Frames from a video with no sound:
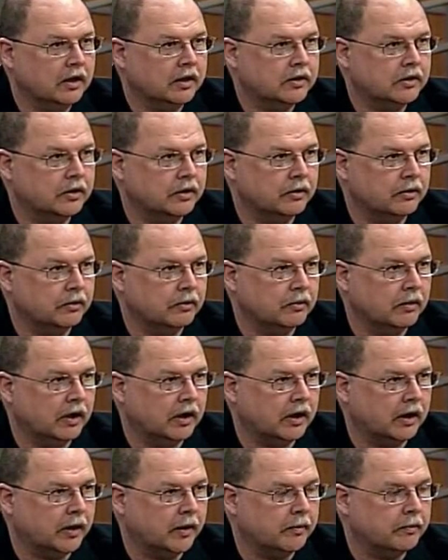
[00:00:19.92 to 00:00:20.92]
to
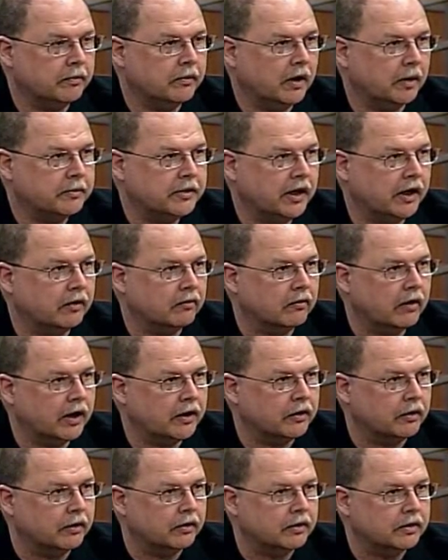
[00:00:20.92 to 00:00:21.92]
obtain
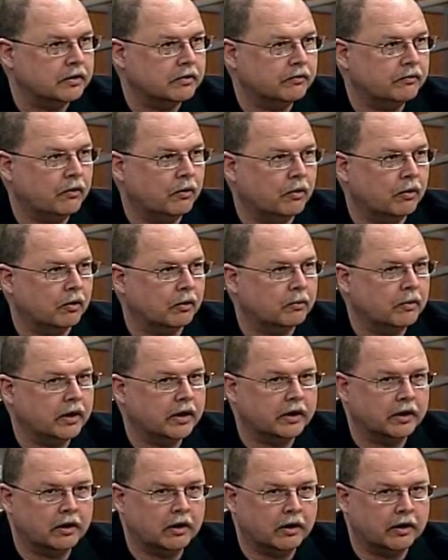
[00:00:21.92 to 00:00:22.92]
records for one of
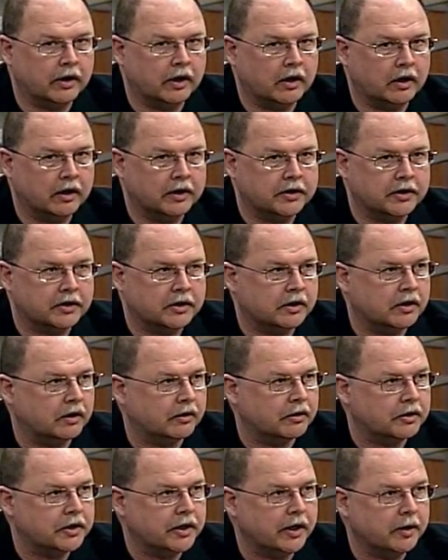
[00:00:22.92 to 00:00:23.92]
the cardiologists,
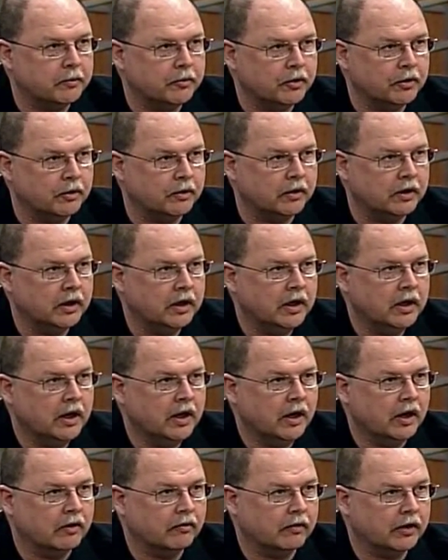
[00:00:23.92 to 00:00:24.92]
Dr. Che Moon,
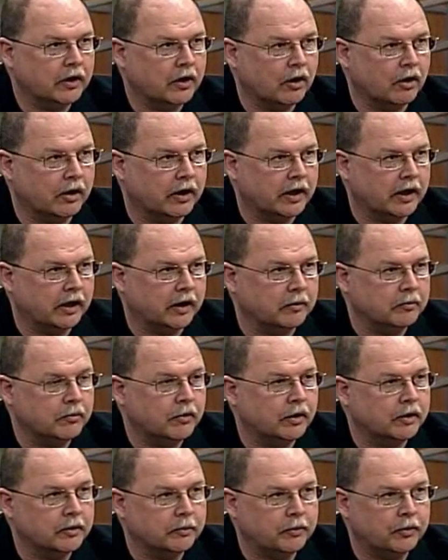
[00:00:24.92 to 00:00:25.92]
regarding
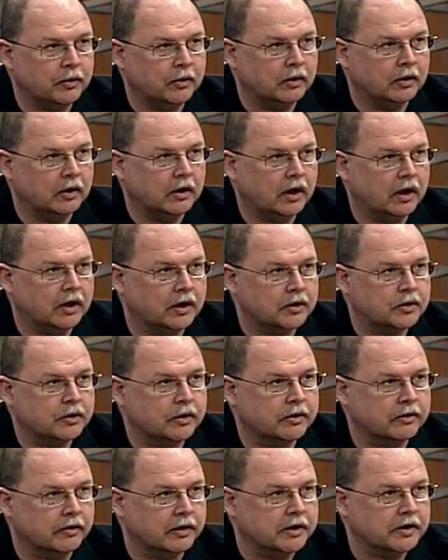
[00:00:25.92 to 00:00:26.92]
multiple
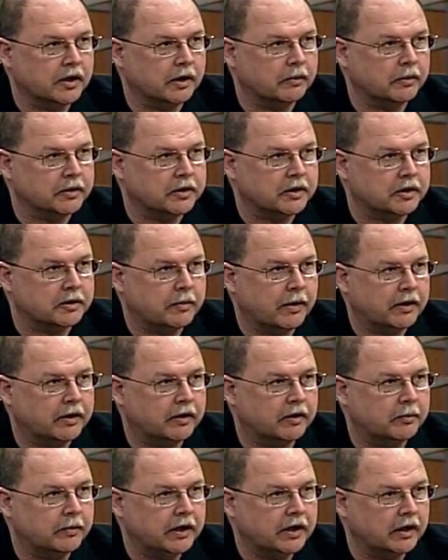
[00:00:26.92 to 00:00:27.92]
surgeries that were suspected
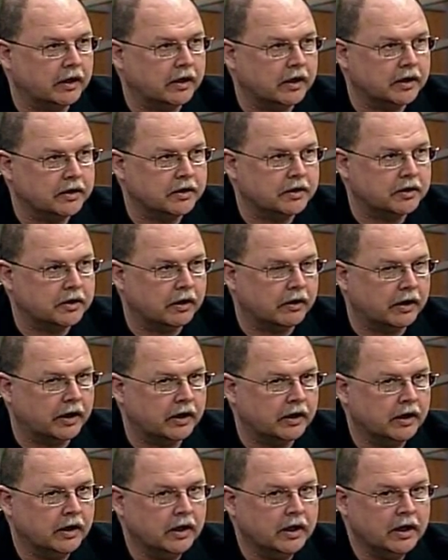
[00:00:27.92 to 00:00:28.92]
of being unnecessary.
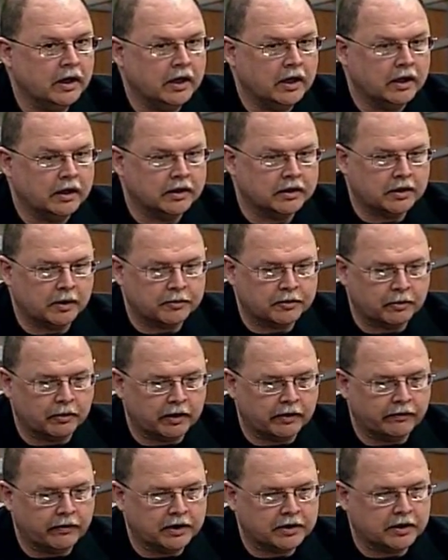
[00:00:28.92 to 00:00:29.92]
Subsequent
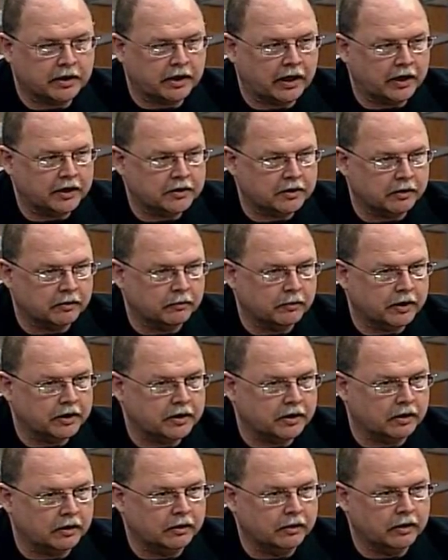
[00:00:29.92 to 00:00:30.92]
investigation, which
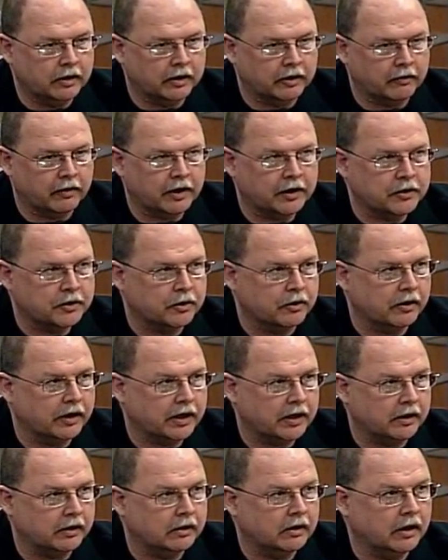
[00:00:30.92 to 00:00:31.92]
included a grand
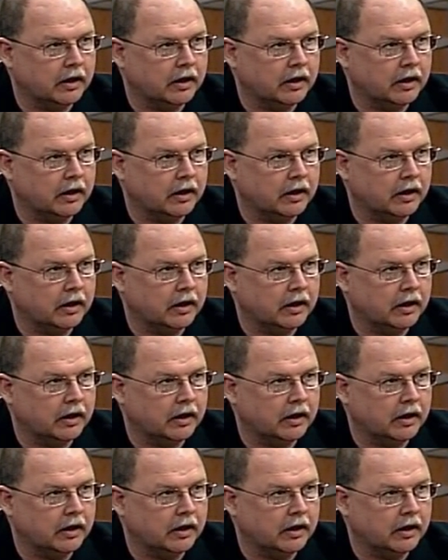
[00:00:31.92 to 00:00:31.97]
jury